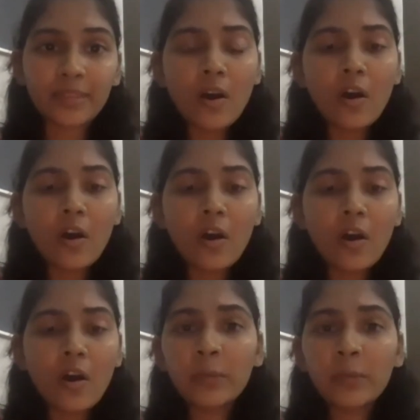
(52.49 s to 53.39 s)
On my
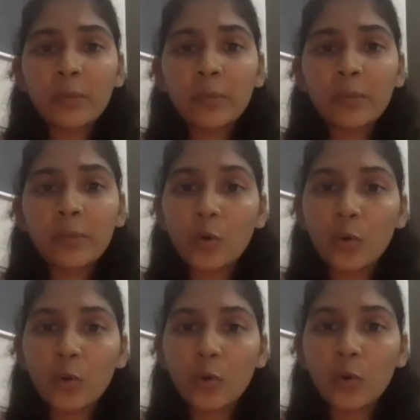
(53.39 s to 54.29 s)
way back home
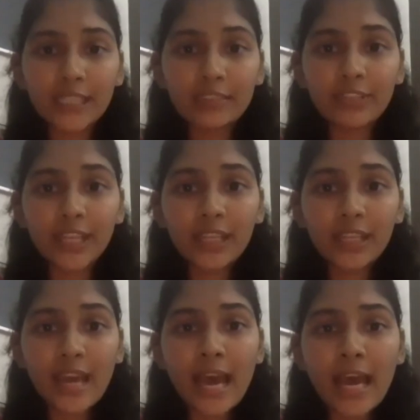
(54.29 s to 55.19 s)
that evening,
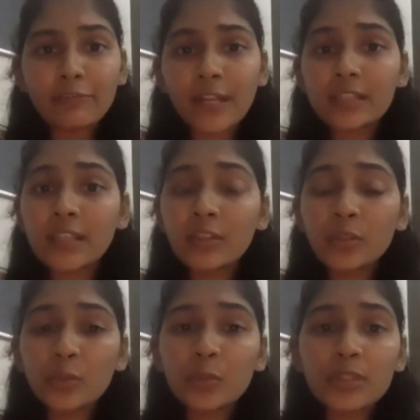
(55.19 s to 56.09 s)
I felt
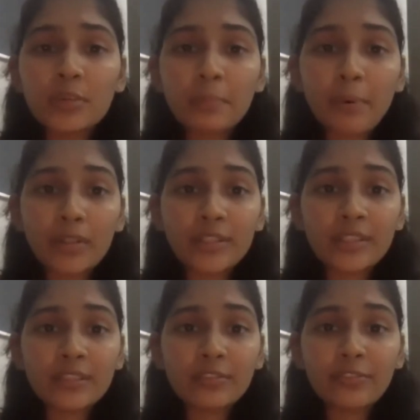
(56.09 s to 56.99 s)
enthused,
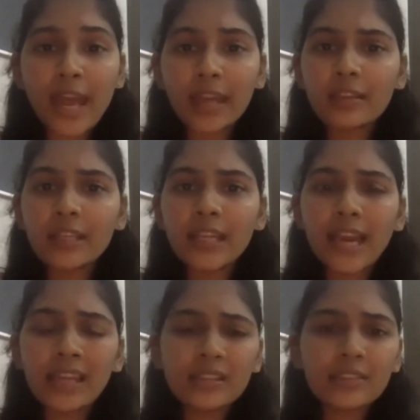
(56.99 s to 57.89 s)
positive, angry,
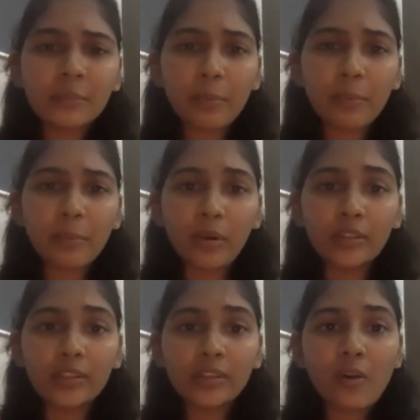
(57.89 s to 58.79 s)
and disappointed
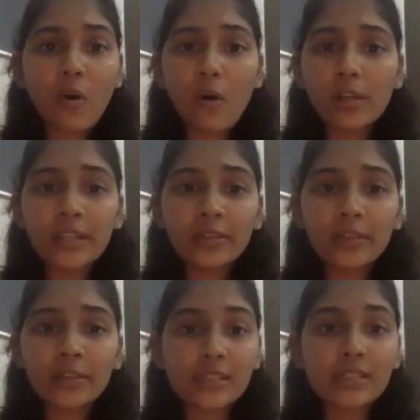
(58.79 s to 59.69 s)
all at
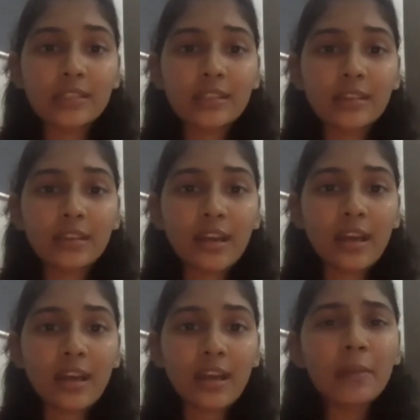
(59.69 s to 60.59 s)
once.
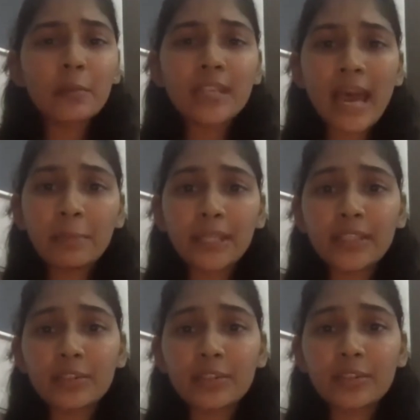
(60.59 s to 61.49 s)
I was happy to
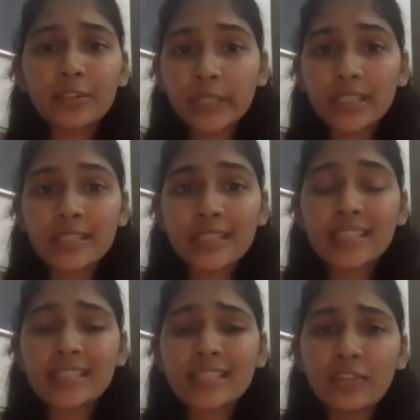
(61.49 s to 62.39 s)
have witnessed
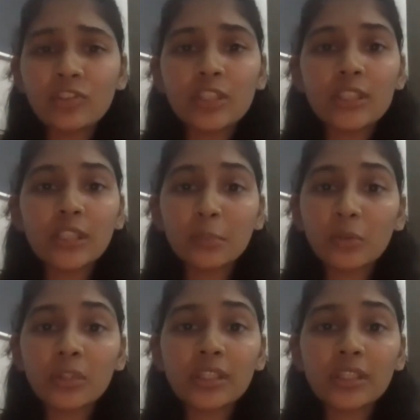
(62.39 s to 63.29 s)
essential
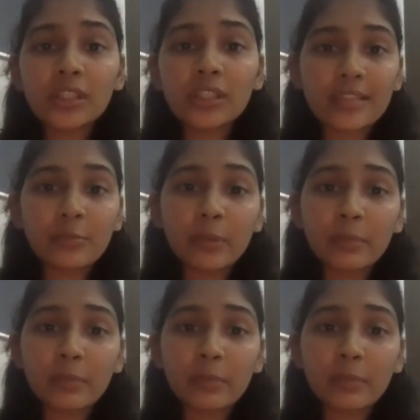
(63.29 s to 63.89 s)
community based, women